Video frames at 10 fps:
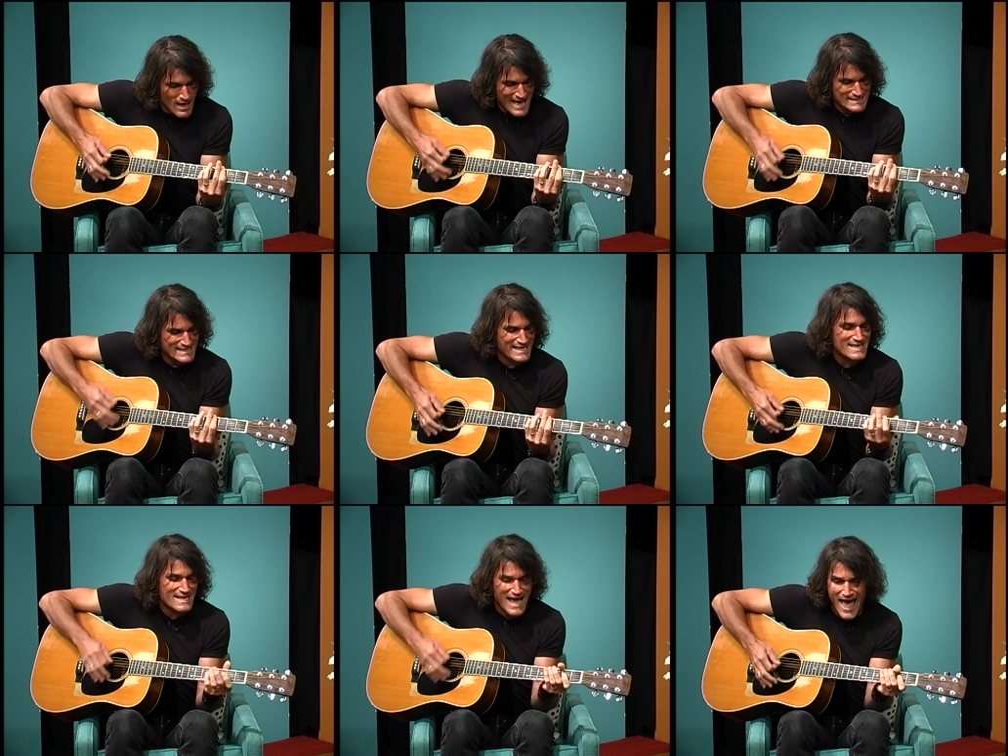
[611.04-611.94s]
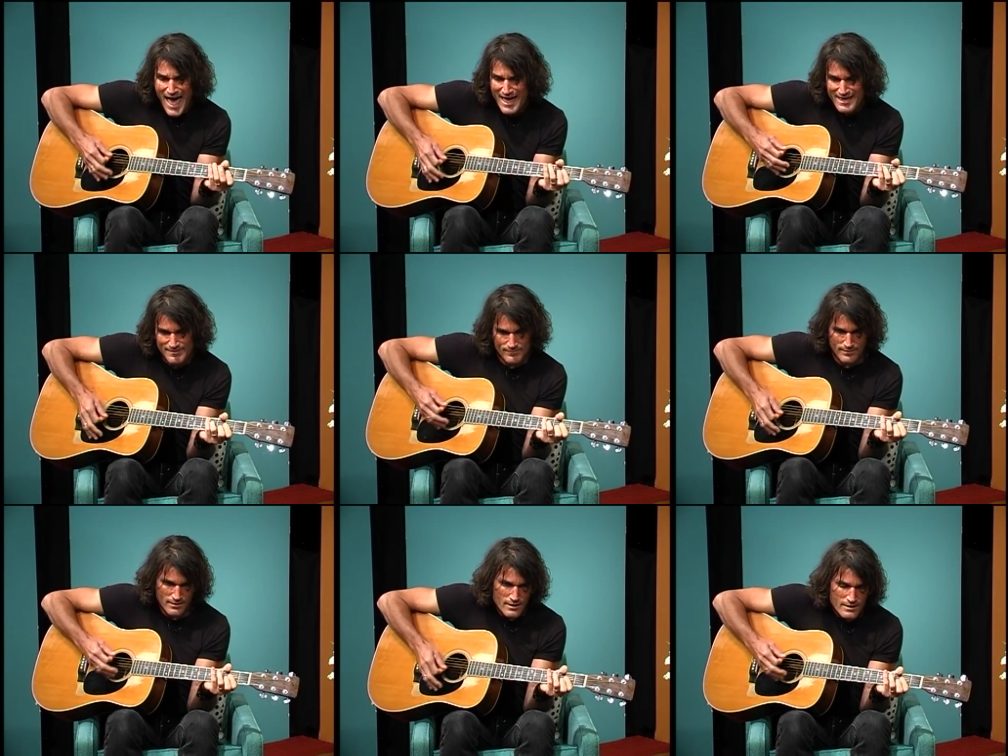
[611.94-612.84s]
I said, hey,
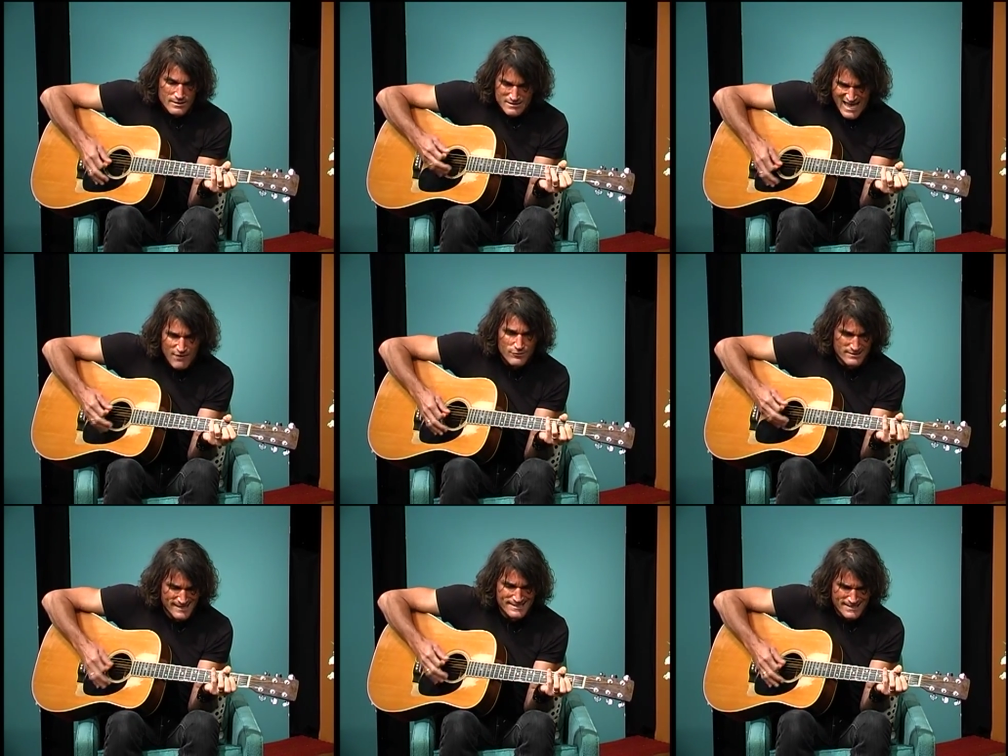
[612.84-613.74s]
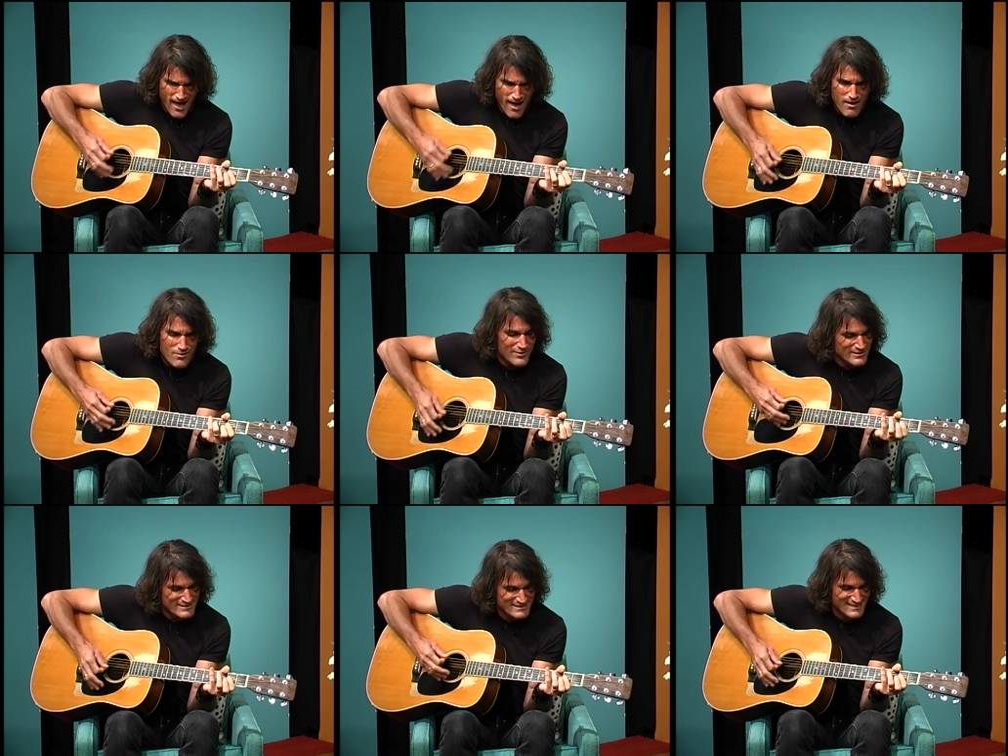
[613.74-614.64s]
San Francisco,
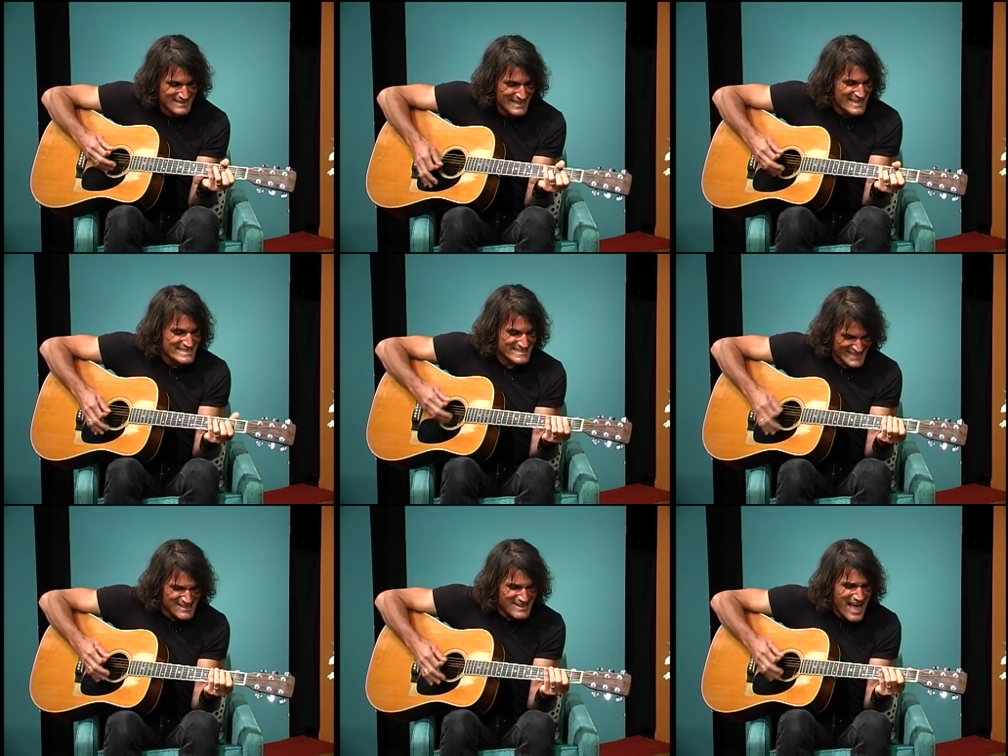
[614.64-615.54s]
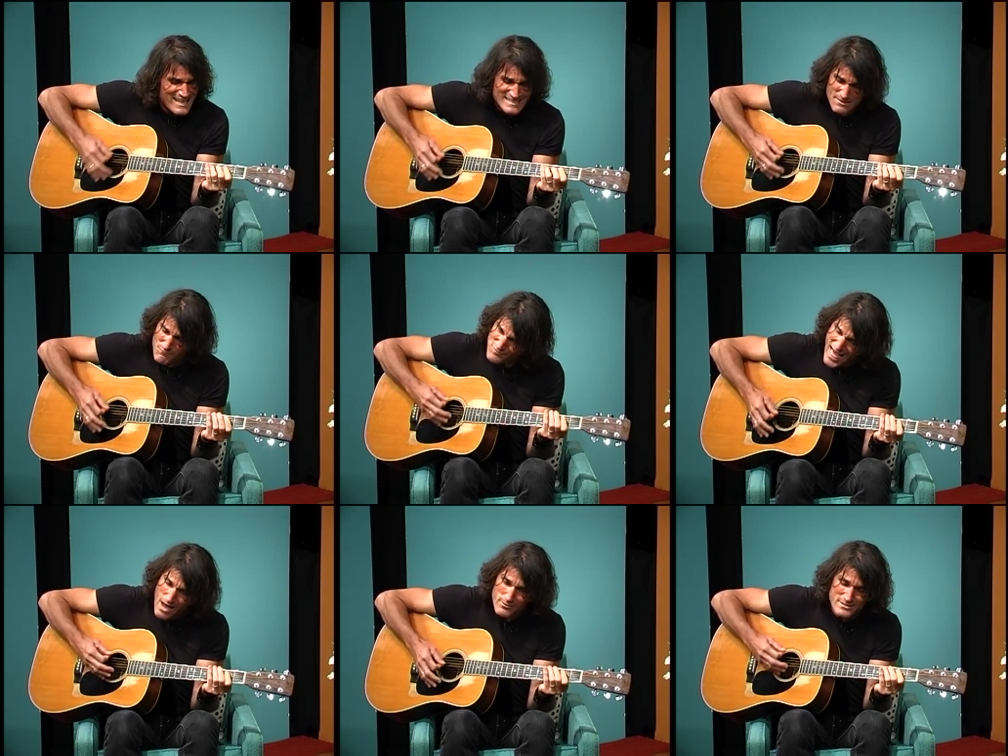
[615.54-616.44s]
still got some
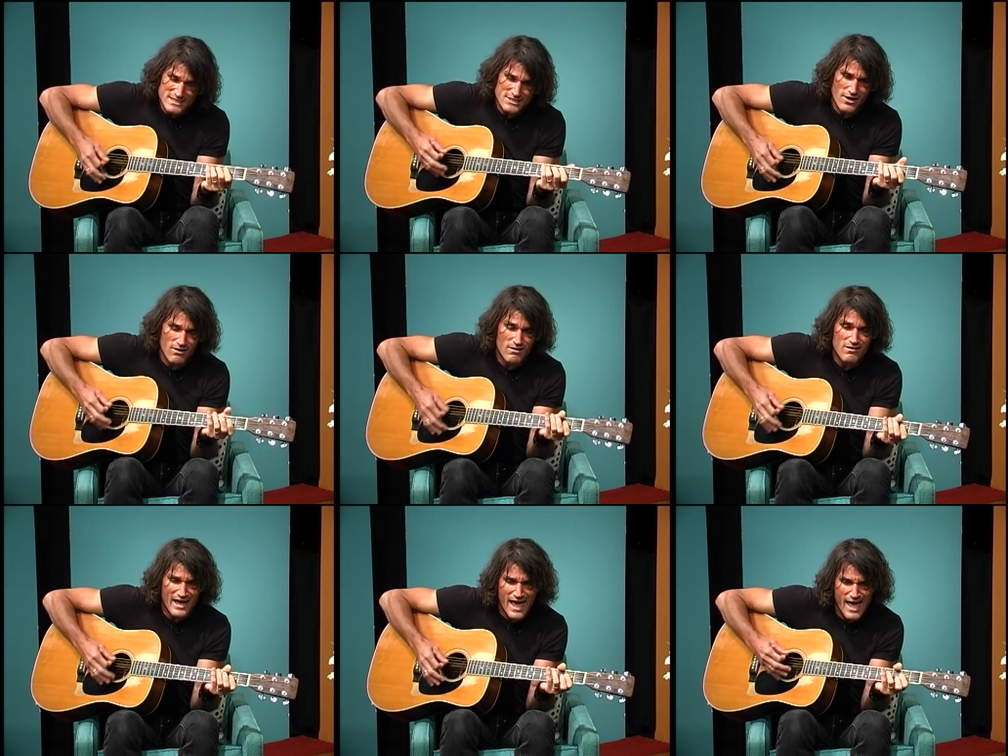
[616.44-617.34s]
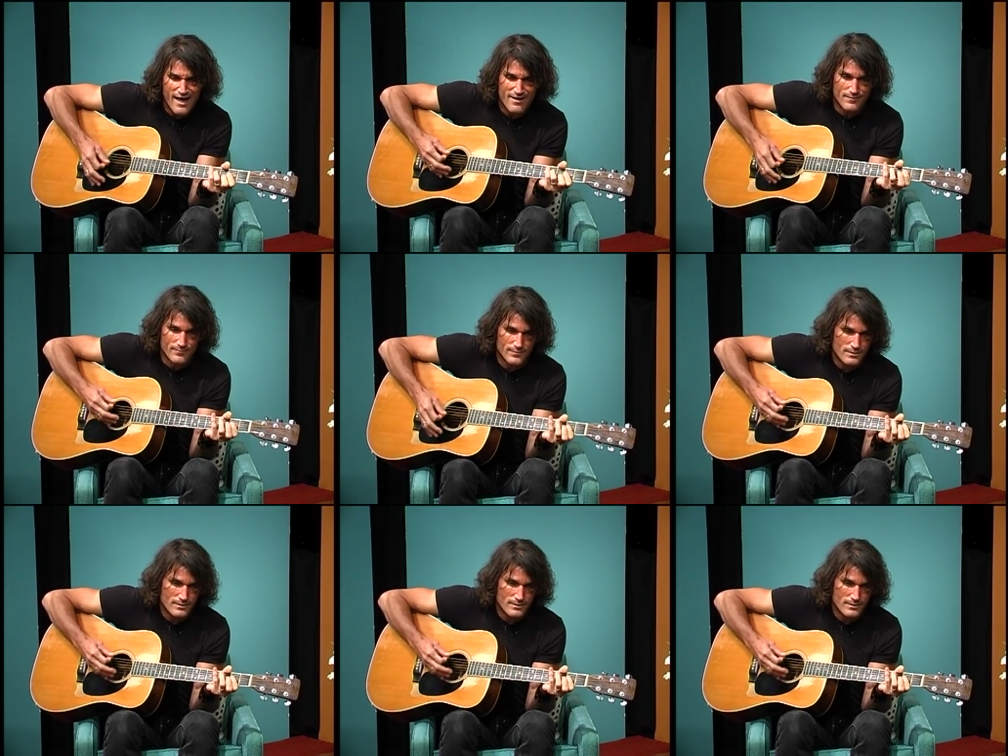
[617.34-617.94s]
flowers in your hair.